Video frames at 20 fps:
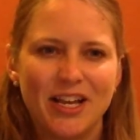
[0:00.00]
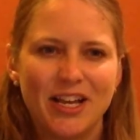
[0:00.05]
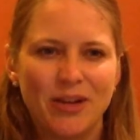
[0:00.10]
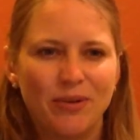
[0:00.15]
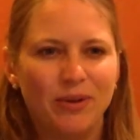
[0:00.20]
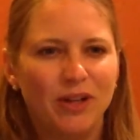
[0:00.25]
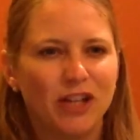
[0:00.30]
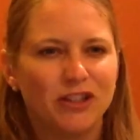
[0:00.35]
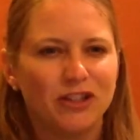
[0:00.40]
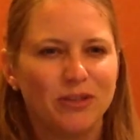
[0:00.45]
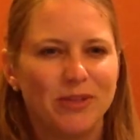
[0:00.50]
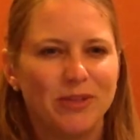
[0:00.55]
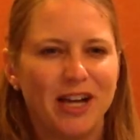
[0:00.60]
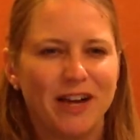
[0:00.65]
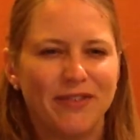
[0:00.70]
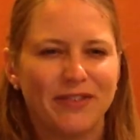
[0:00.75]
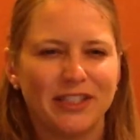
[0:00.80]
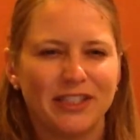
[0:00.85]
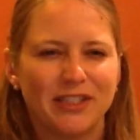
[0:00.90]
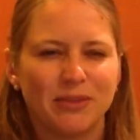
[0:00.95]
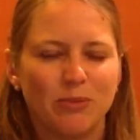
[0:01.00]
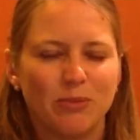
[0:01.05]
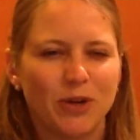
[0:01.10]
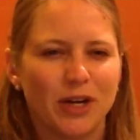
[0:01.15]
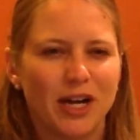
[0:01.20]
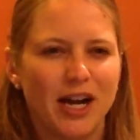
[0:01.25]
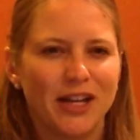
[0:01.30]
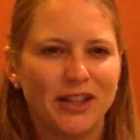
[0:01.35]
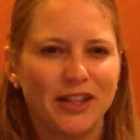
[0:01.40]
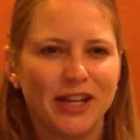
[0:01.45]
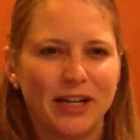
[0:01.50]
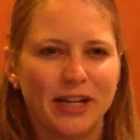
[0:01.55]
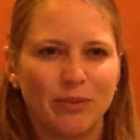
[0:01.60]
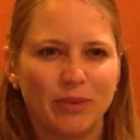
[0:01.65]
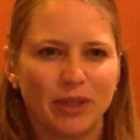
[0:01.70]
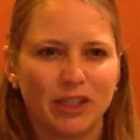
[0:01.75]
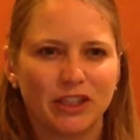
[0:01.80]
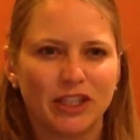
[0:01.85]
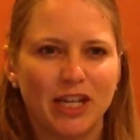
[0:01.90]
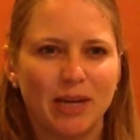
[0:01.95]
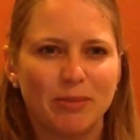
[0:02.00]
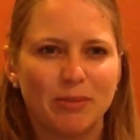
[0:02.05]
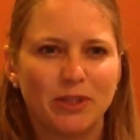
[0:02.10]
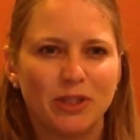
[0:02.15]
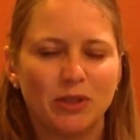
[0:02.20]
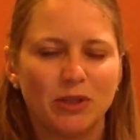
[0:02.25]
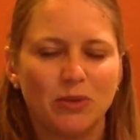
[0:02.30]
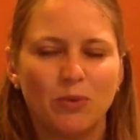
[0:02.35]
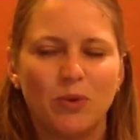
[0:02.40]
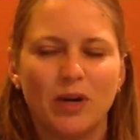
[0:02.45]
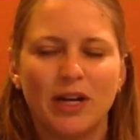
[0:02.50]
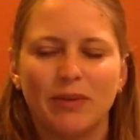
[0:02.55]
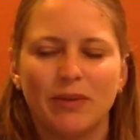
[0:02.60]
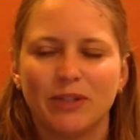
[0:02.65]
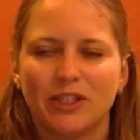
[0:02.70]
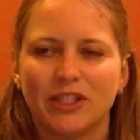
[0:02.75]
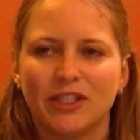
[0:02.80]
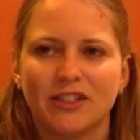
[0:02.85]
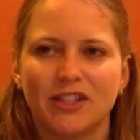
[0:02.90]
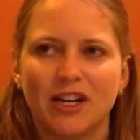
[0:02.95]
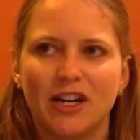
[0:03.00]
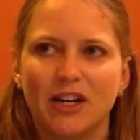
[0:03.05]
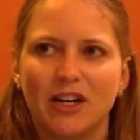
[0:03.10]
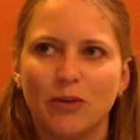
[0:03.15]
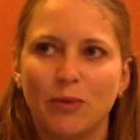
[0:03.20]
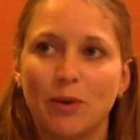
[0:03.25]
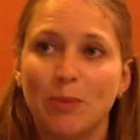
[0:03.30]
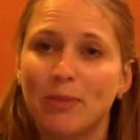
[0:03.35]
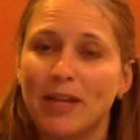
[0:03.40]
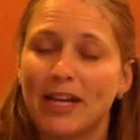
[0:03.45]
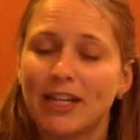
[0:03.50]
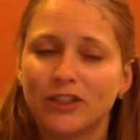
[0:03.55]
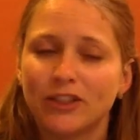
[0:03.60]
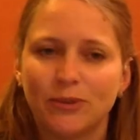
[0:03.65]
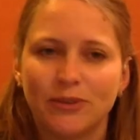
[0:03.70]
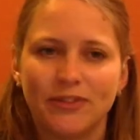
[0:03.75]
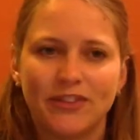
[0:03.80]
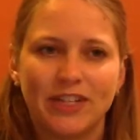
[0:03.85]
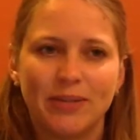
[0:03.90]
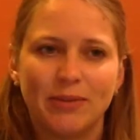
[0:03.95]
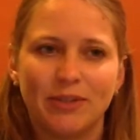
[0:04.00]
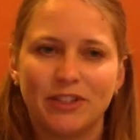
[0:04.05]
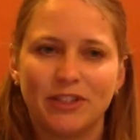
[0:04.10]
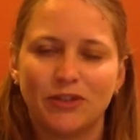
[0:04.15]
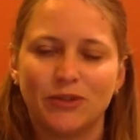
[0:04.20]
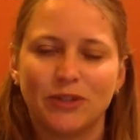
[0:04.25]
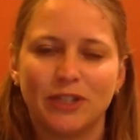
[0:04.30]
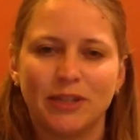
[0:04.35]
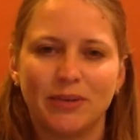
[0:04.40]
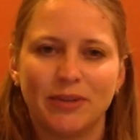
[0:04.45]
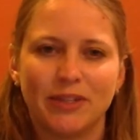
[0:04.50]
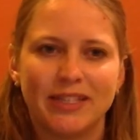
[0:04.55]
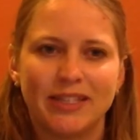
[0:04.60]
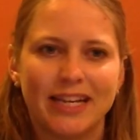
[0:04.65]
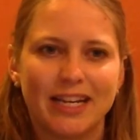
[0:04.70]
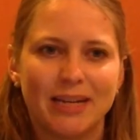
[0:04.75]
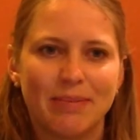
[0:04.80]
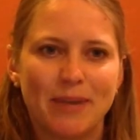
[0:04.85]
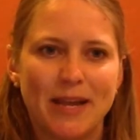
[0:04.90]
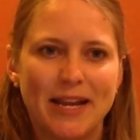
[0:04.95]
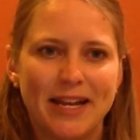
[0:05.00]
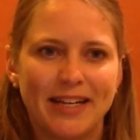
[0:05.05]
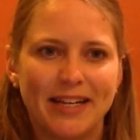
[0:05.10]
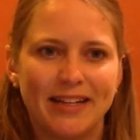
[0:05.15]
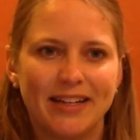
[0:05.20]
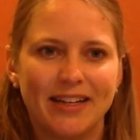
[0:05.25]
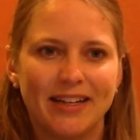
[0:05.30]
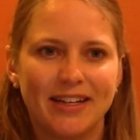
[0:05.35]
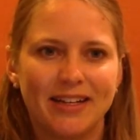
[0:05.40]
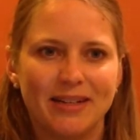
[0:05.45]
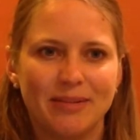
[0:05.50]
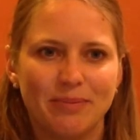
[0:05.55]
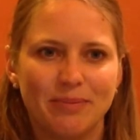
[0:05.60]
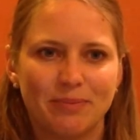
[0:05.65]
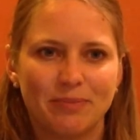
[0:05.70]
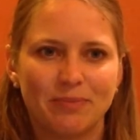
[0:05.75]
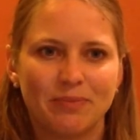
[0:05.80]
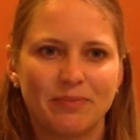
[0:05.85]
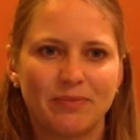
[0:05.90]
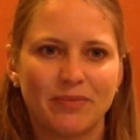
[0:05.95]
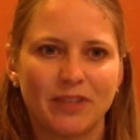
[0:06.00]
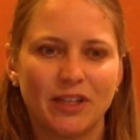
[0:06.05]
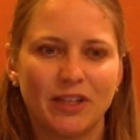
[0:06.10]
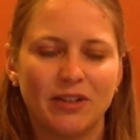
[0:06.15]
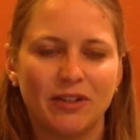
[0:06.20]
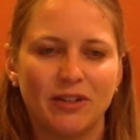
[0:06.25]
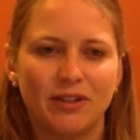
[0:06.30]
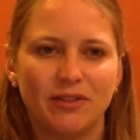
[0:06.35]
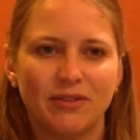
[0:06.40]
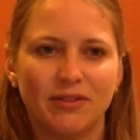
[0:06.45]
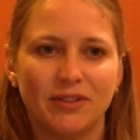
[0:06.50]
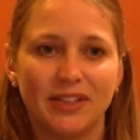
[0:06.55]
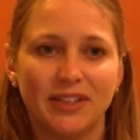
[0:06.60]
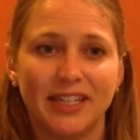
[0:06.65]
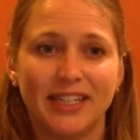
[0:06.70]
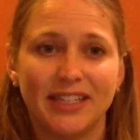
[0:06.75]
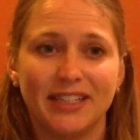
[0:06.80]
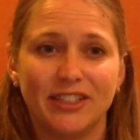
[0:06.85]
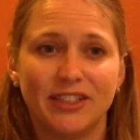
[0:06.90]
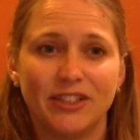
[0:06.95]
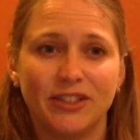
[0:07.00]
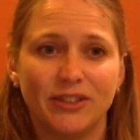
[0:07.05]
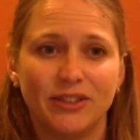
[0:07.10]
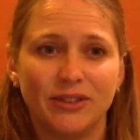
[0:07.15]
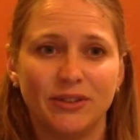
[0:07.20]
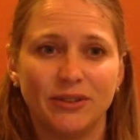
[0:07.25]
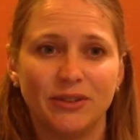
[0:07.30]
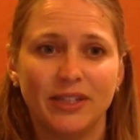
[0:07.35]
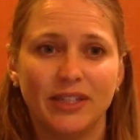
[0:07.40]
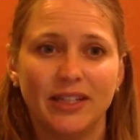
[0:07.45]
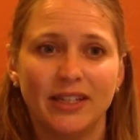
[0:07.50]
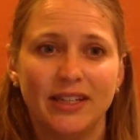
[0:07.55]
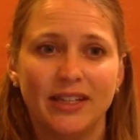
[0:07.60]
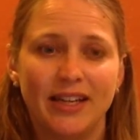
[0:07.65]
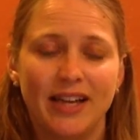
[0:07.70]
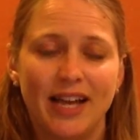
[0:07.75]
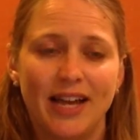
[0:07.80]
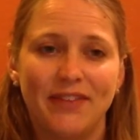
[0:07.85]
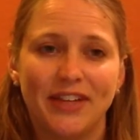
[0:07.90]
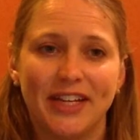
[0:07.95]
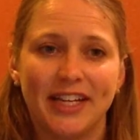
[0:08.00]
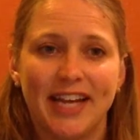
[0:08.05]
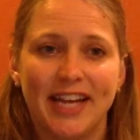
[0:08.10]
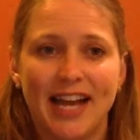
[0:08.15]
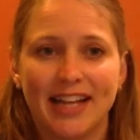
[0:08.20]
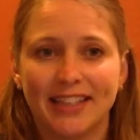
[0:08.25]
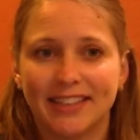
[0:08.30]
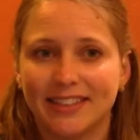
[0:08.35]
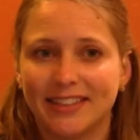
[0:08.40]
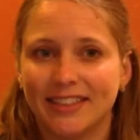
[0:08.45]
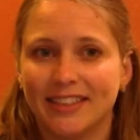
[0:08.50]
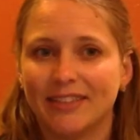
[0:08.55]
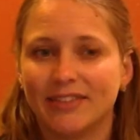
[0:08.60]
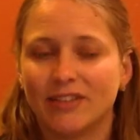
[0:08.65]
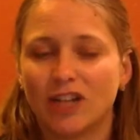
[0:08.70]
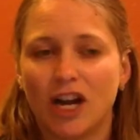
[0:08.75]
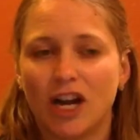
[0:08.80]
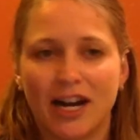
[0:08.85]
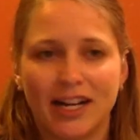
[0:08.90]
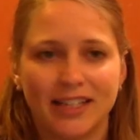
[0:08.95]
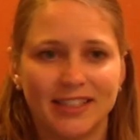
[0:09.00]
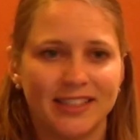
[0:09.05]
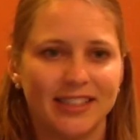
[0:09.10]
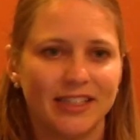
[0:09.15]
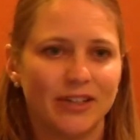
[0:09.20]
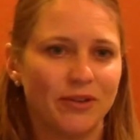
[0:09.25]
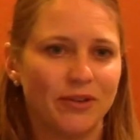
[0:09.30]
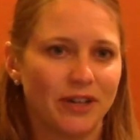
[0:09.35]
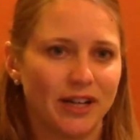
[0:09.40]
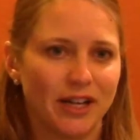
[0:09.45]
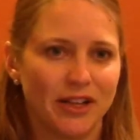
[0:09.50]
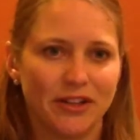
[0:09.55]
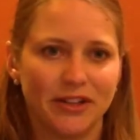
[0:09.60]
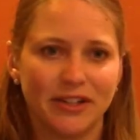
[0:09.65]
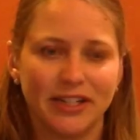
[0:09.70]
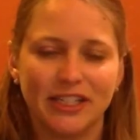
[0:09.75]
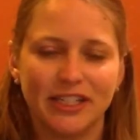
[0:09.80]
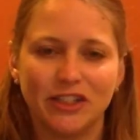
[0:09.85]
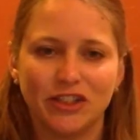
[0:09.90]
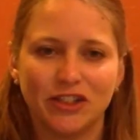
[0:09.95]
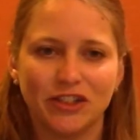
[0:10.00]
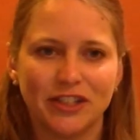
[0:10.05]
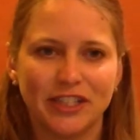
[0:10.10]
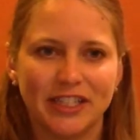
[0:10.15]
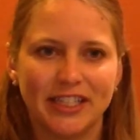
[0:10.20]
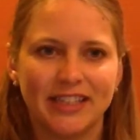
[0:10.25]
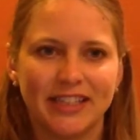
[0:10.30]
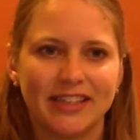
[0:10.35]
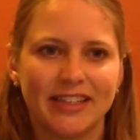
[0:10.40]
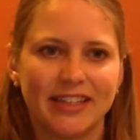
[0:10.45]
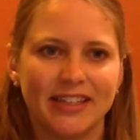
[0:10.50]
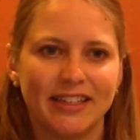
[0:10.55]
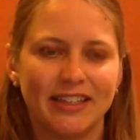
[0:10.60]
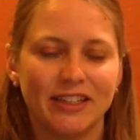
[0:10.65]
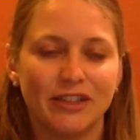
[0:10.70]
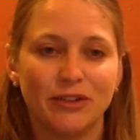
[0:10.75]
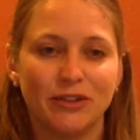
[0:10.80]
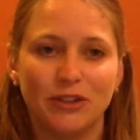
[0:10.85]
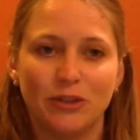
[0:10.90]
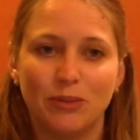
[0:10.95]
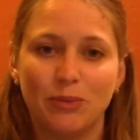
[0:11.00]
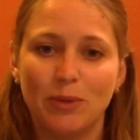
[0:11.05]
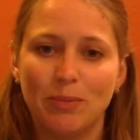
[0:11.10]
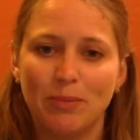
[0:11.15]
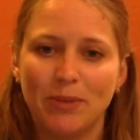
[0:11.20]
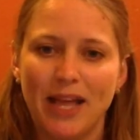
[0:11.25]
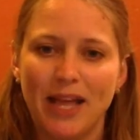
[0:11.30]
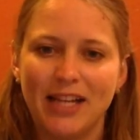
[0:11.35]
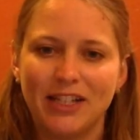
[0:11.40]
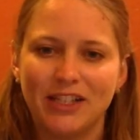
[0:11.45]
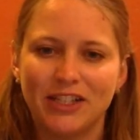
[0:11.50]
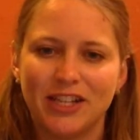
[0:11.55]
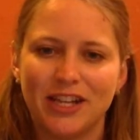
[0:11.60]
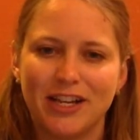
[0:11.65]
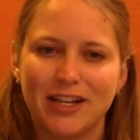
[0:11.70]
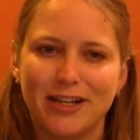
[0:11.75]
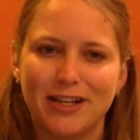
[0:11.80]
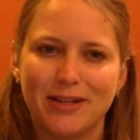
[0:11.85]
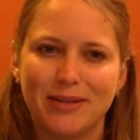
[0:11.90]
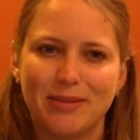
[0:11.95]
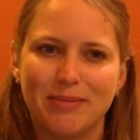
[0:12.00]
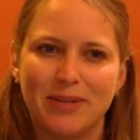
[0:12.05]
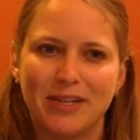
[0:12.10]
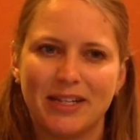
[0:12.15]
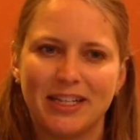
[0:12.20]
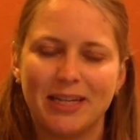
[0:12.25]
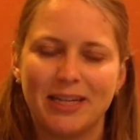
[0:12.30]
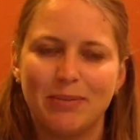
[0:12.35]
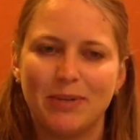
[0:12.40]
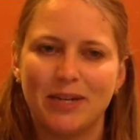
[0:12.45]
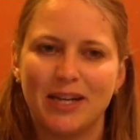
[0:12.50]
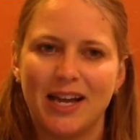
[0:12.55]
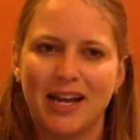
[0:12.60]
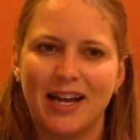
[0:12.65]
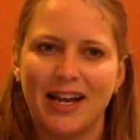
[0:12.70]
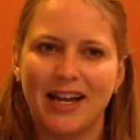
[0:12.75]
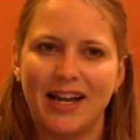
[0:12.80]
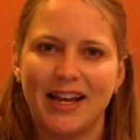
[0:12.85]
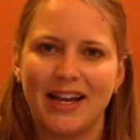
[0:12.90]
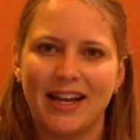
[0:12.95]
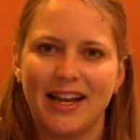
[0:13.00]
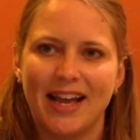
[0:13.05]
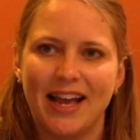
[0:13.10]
We'll also be offering some more online workshops, one which is on whiplash, so if anyone is joining with neck pain related to having an accident, car accident, or other injury that included whiplash, keep an eye